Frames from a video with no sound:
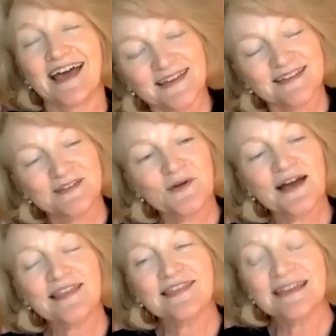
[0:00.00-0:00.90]
So
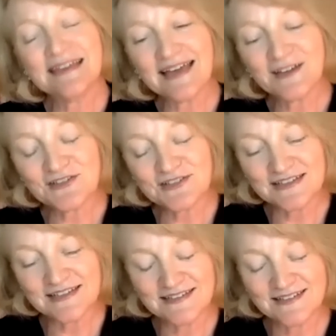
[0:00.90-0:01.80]
I think
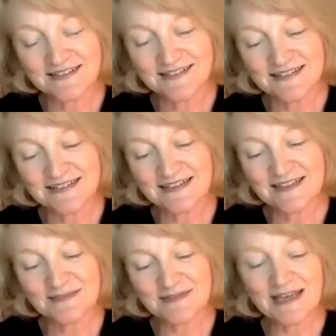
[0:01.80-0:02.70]
actually,
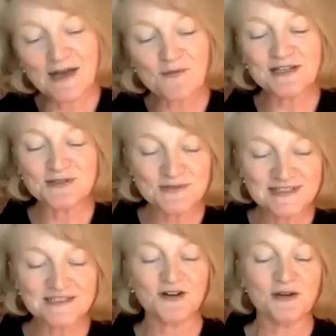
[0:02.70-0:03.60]
but yeah, we do
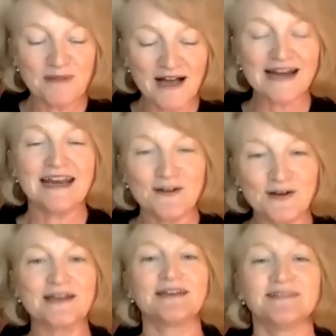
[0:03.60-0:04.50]
this very
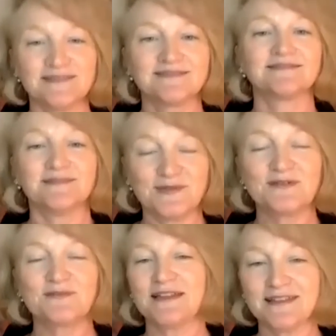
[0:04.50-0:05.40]
binary. We
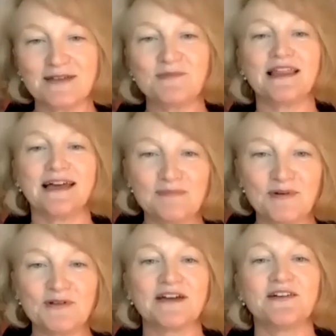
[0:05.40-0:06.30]
like
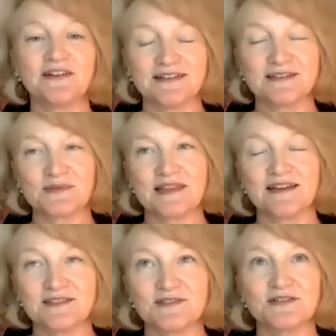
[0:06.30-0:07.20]
polarities. We
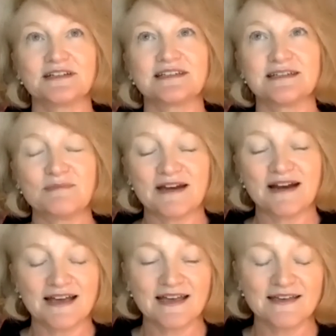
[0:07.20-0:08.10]
like certainty. But
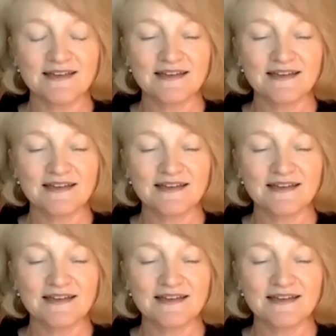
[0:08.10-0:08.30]
I